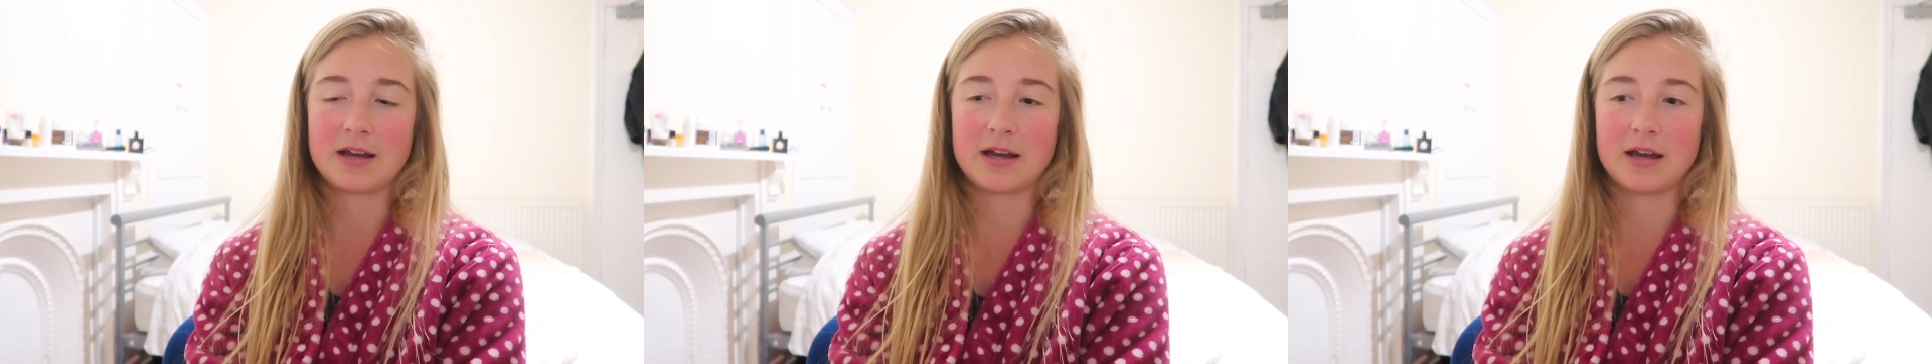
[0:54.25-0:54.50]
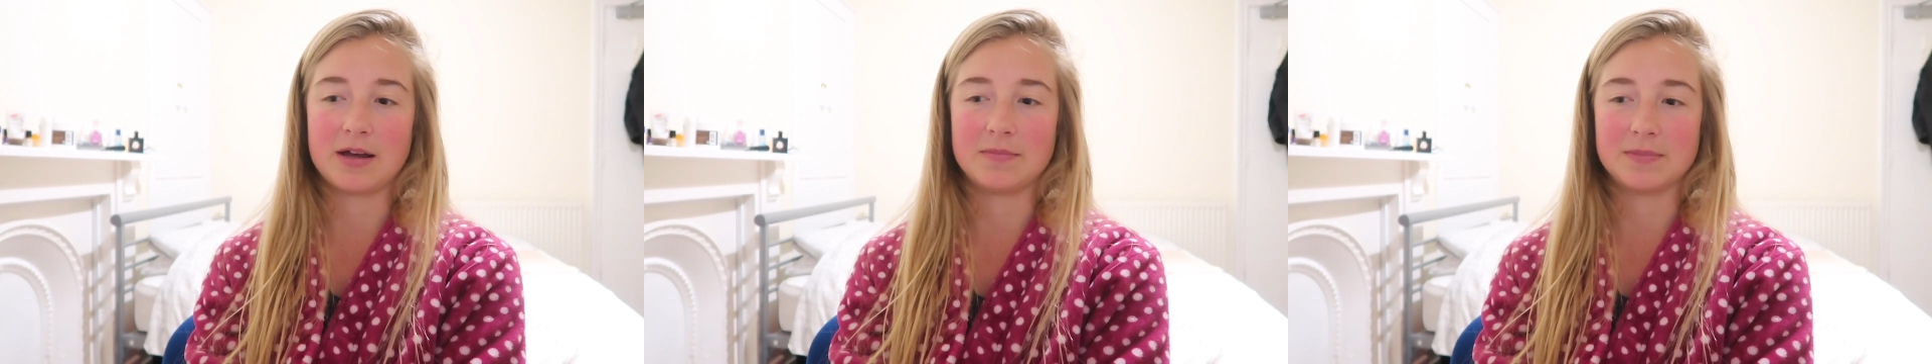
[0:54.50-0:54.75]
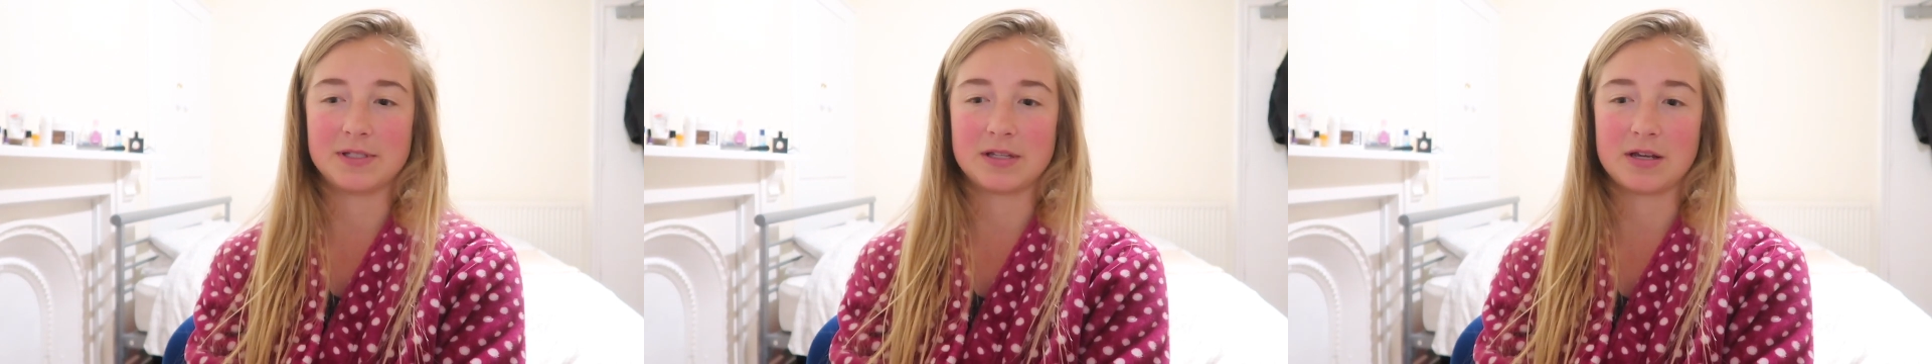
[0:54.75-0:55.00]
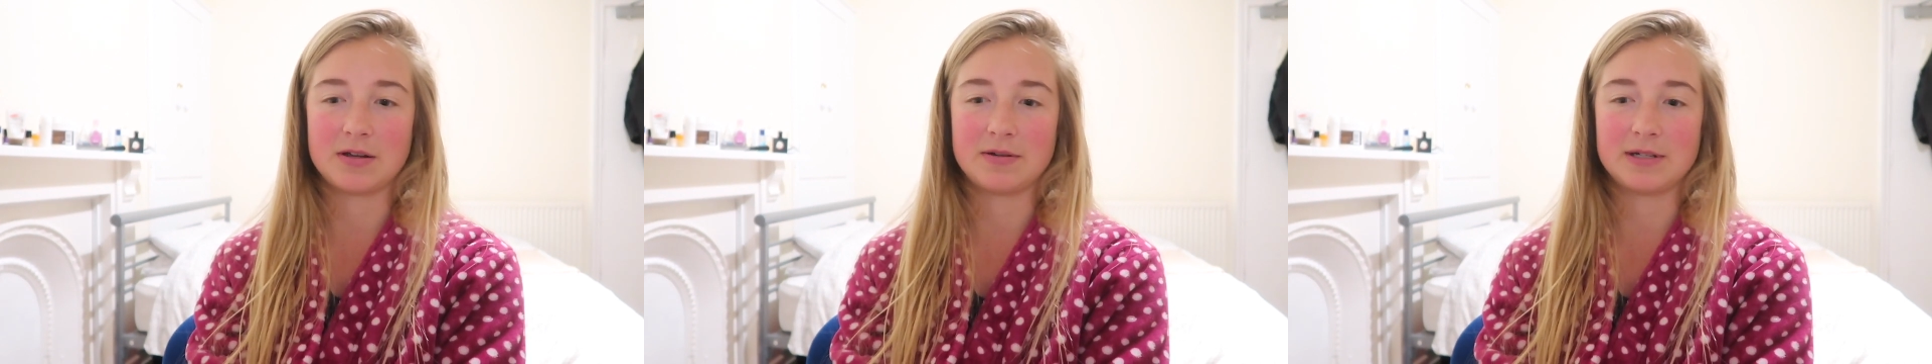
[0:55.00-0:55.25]

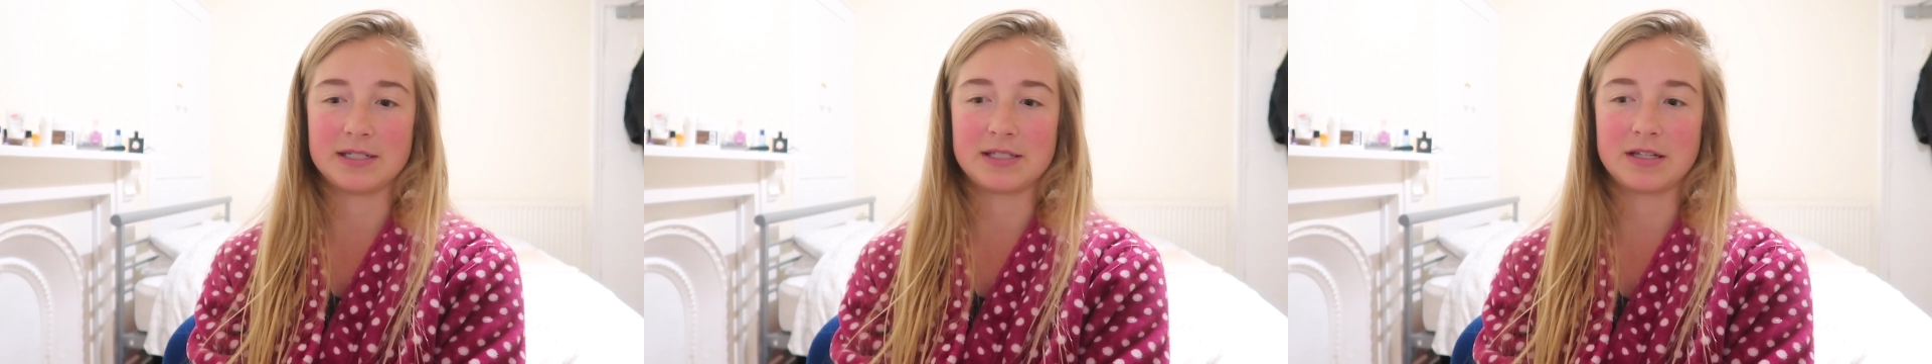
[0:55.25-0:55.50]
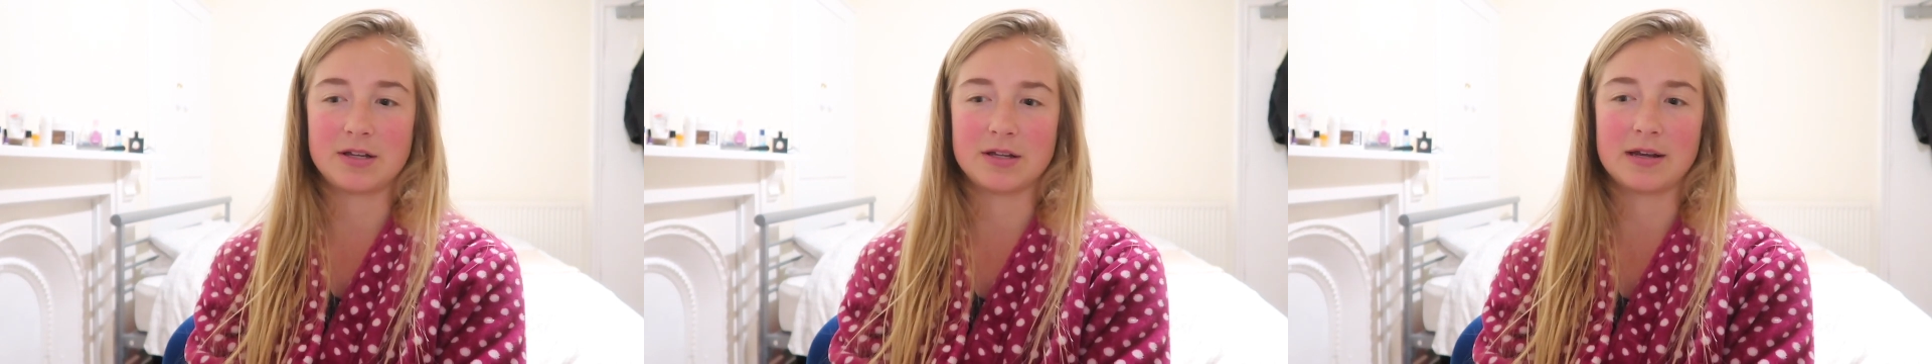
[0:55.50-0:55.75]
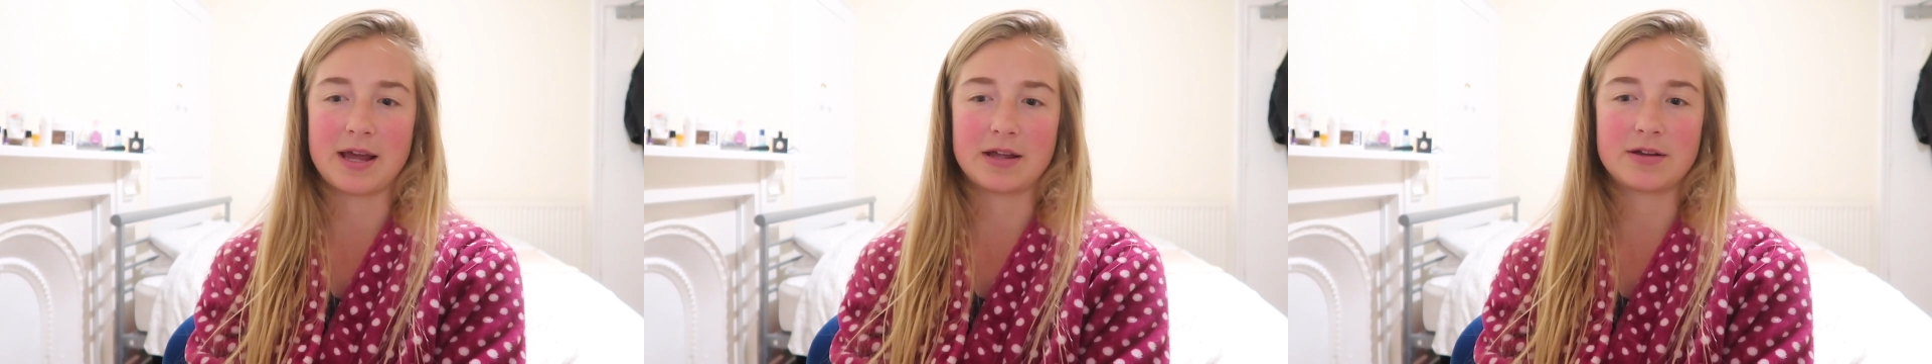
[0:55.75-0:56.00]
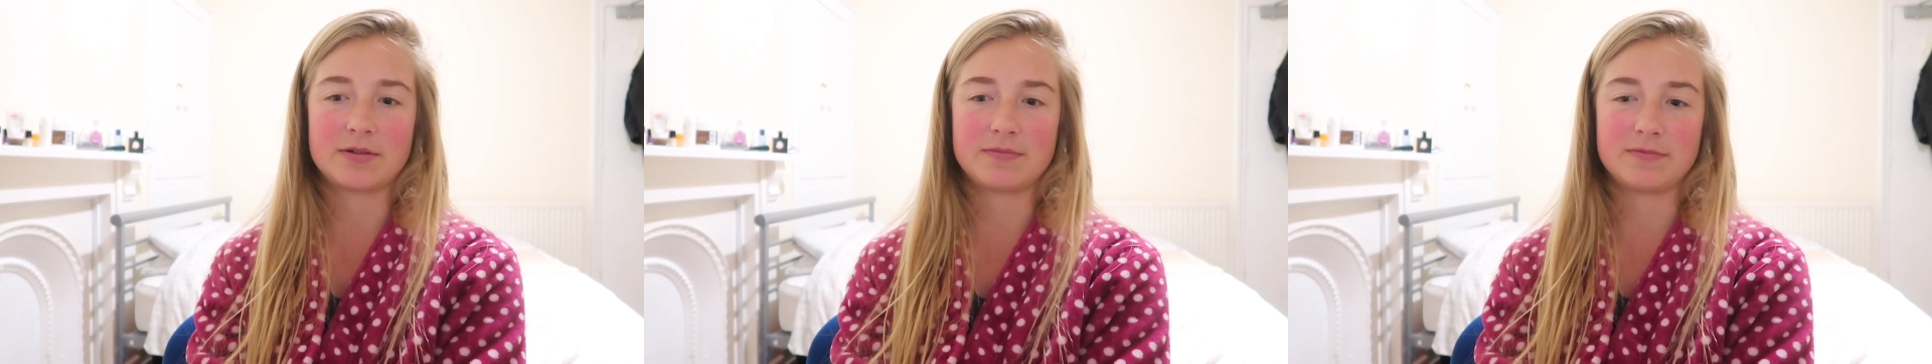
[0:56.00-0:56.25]
So it's a good
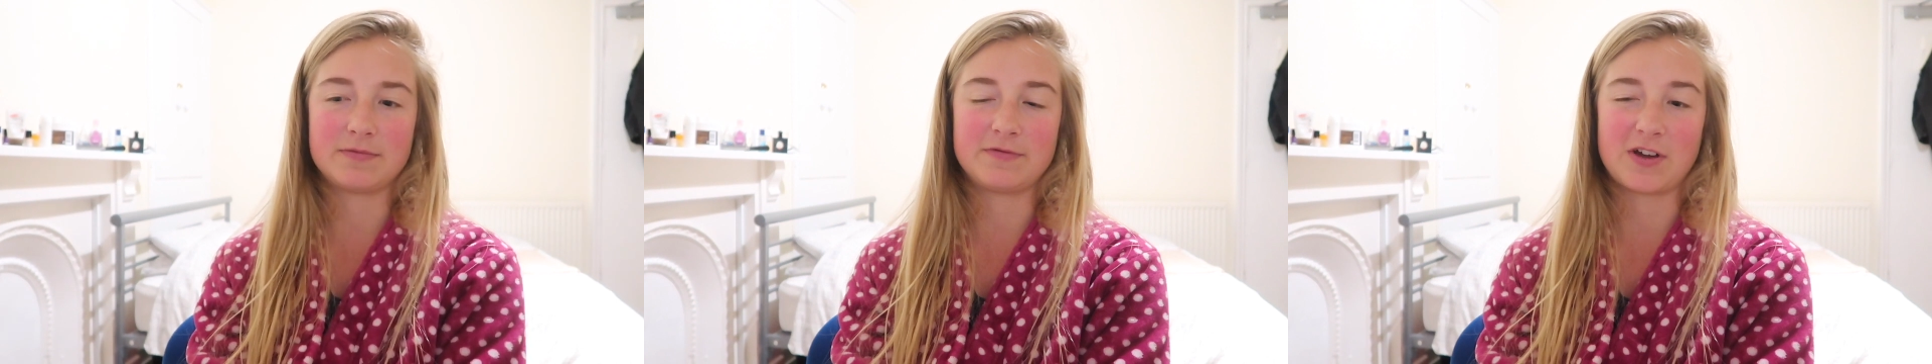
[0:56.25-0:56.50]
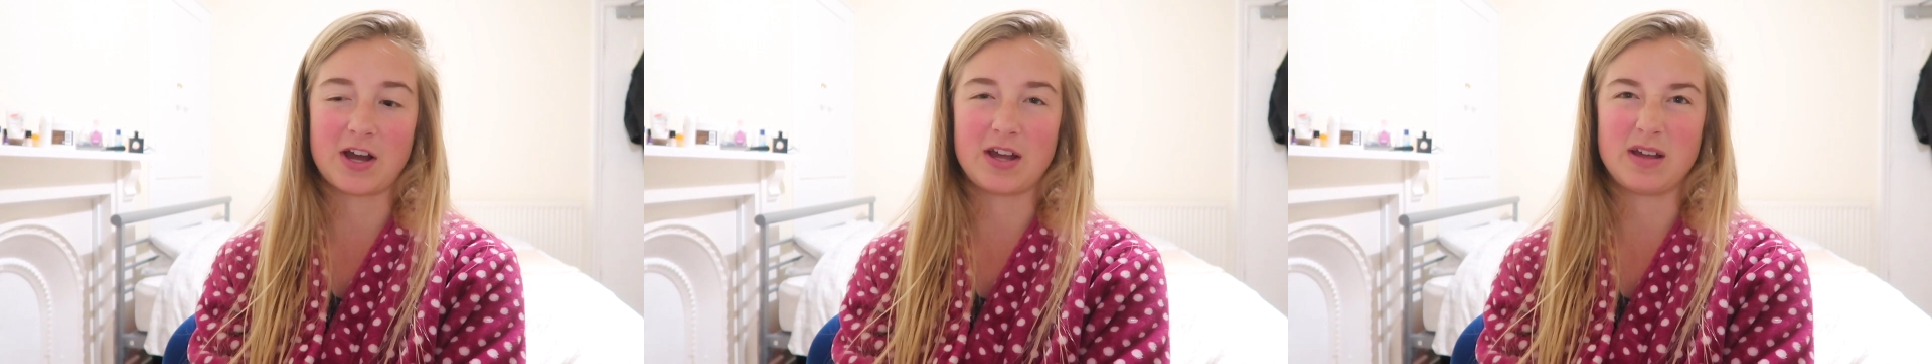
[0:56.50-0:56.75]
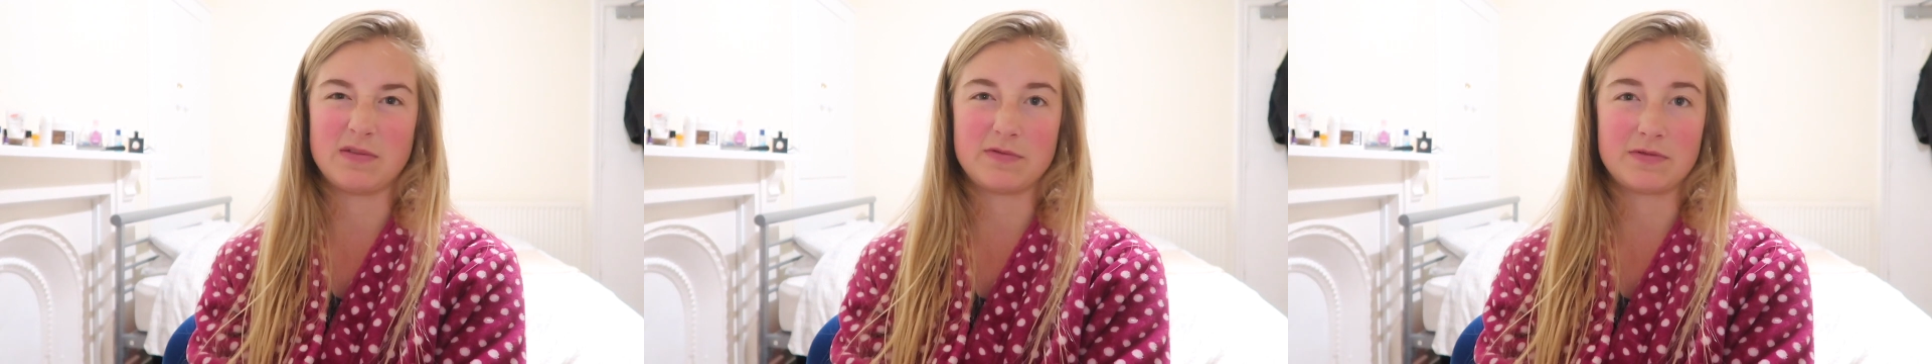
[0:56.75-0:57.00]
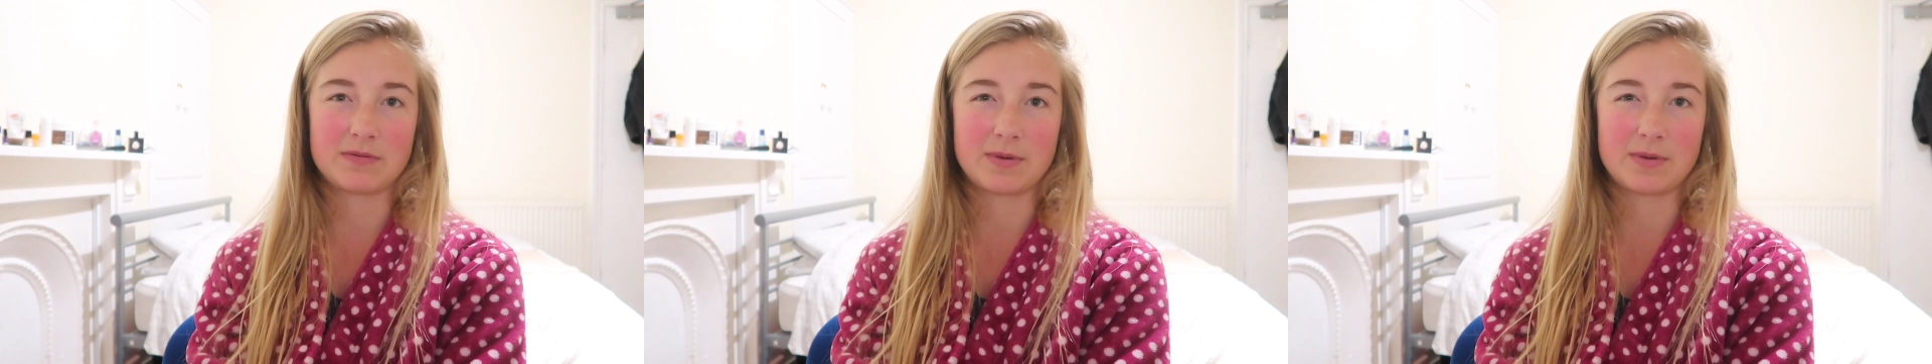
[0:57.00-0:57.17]
like 500-600